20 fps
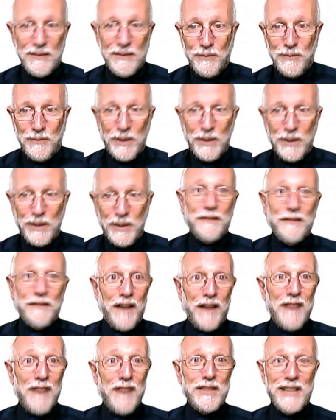within
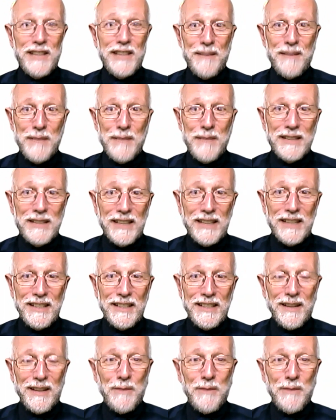5 to 10 minutes anytime